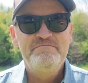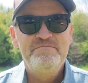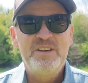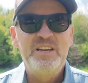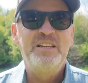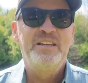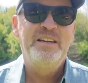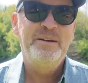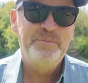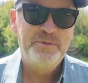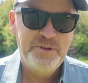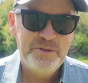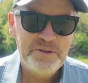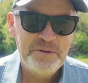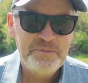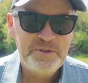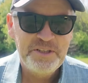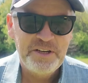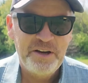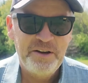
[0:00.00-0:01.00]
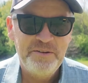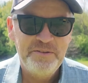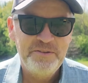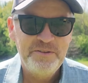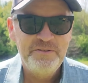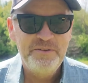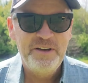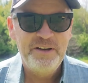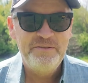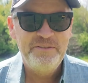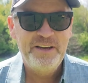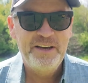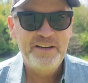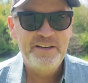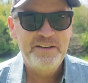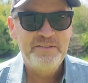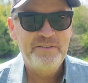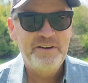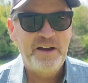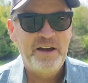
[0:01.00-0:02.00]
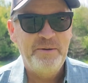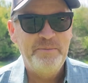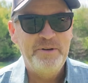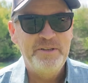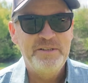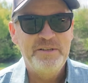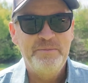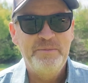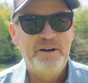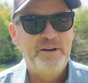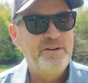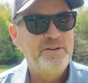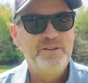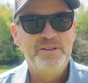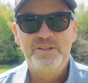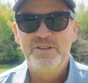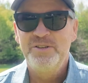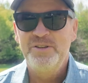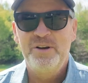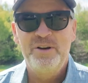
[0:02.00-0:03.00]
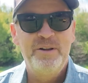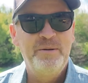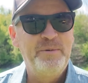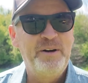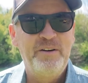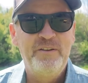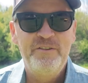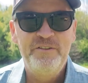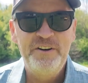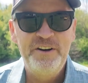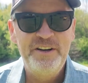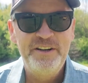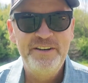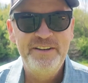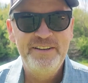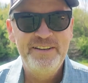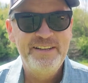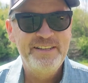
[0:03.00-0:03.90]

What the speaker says: can keep to themselves if you have negative comments about it. This is all about fun.